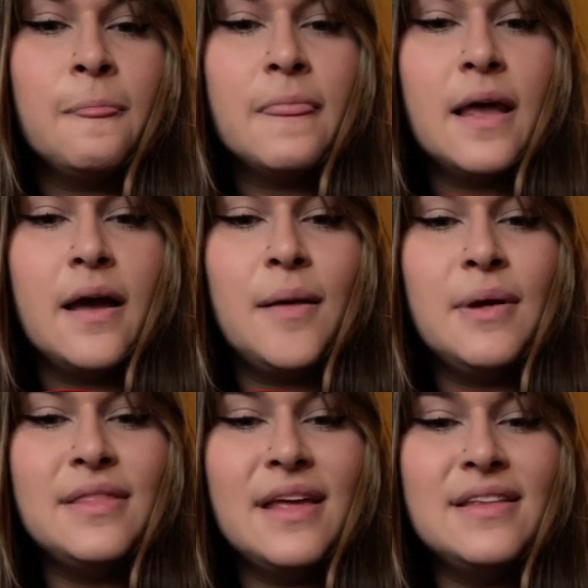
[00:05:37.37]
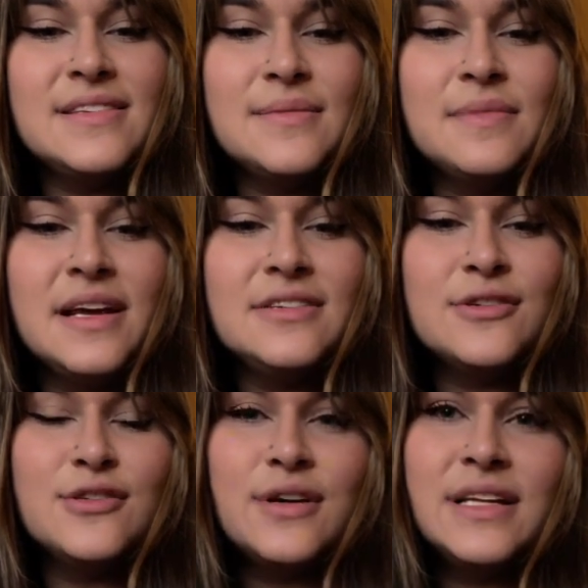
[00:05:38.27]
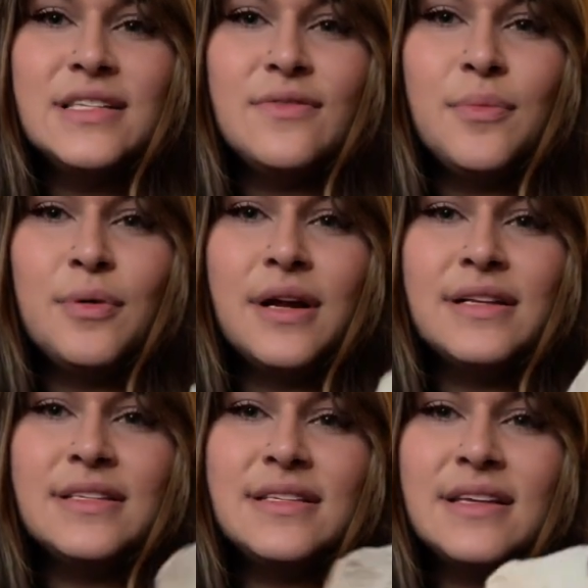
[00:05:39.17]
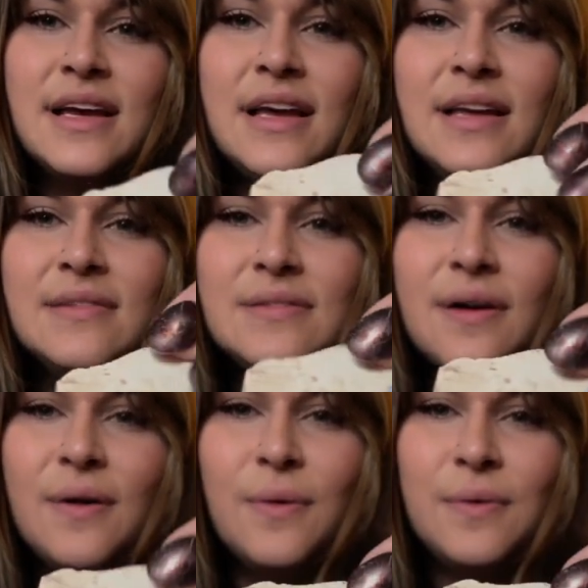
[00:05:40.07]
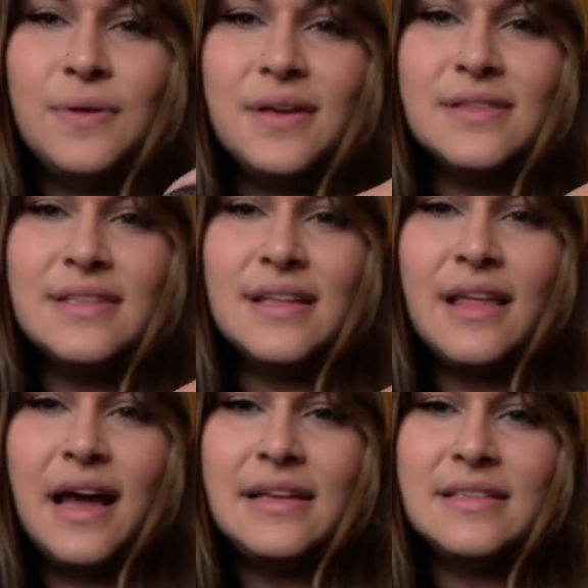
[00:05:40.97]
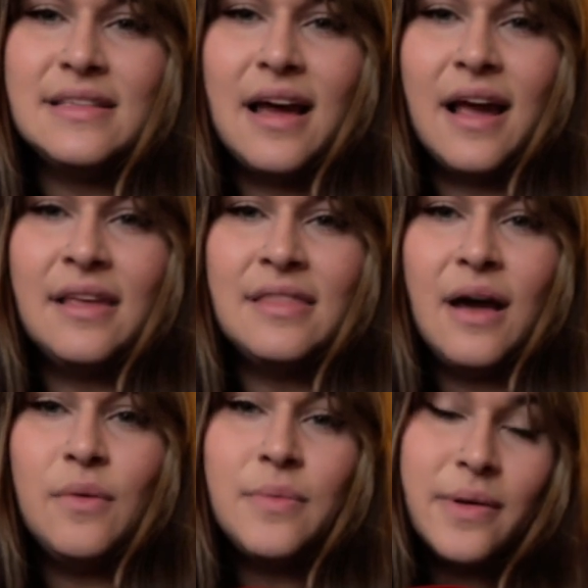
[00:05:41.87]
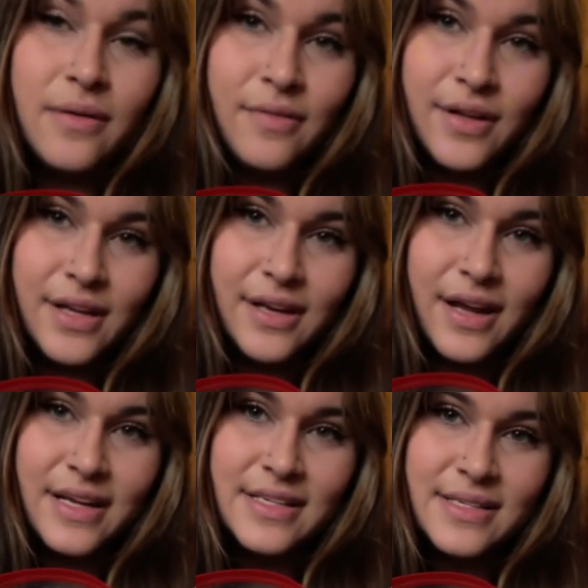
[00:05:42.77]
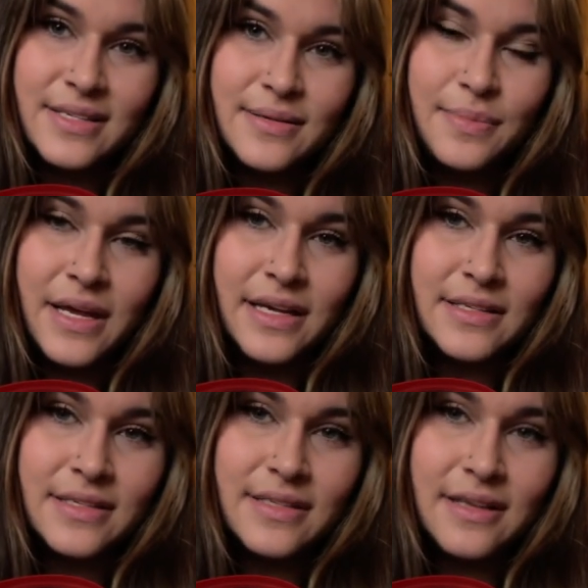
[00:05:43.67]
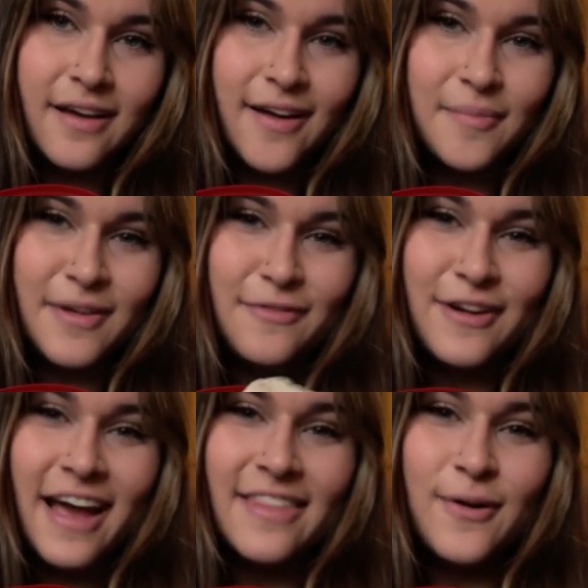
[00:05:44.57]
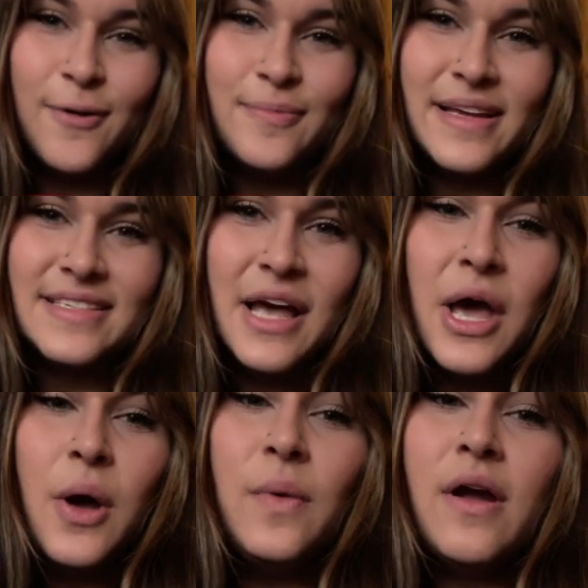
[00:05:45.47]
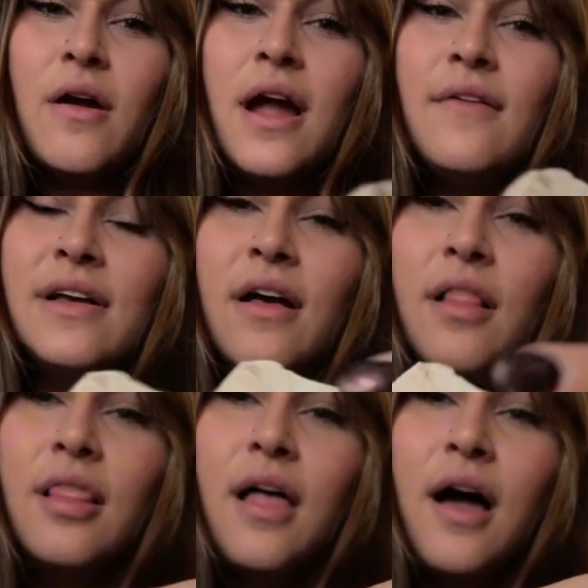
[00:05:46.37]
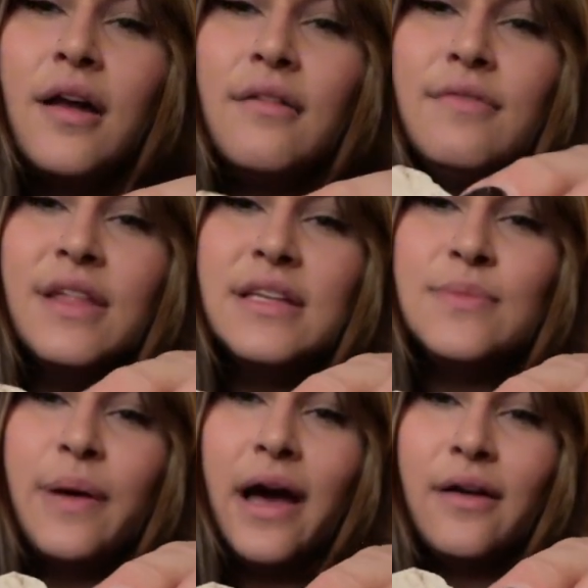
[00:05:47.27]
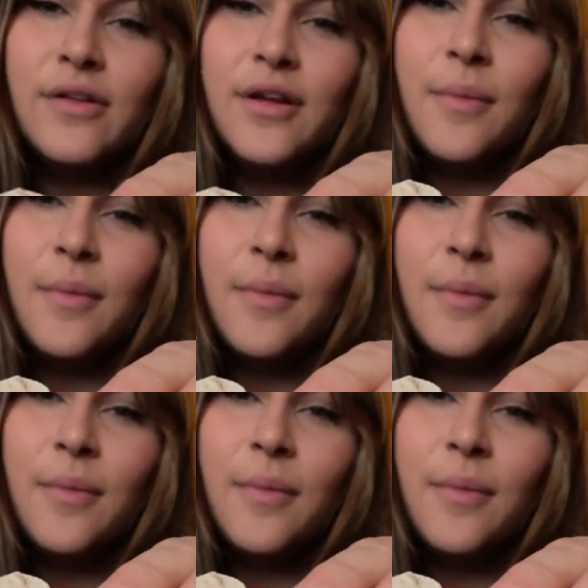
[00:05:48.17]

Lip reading: And then some nicer transfer prints. So you can see that design. That would have been a really nice piece if we had the whole piece. We are having a lot of this pattern come